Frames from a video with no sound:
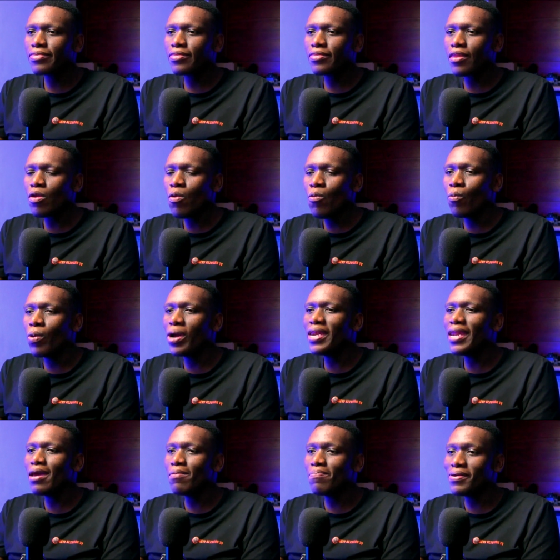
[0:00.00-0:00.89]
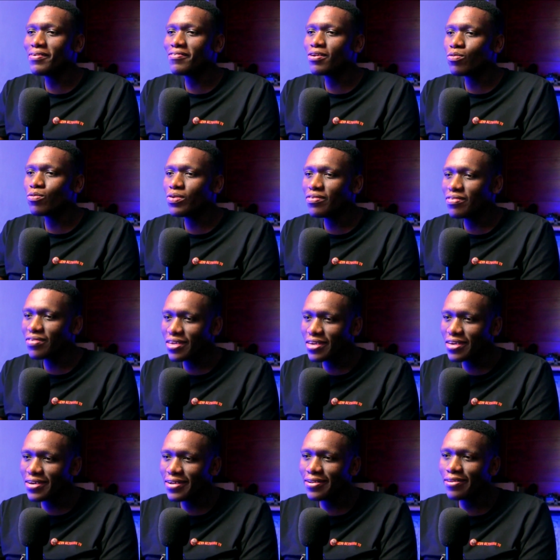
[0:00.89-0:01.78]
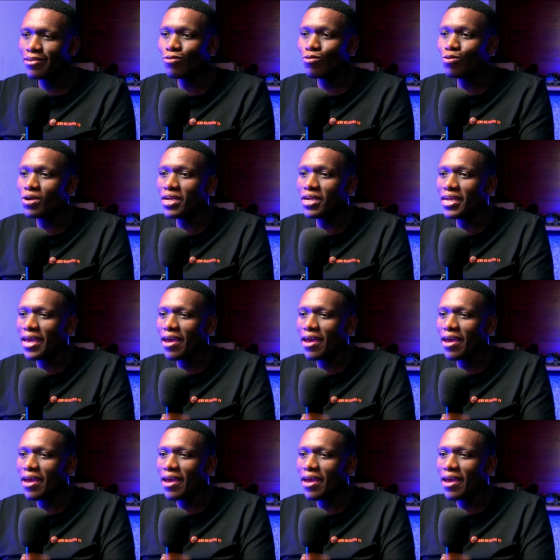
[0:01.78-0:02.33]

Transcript: When a person was killed during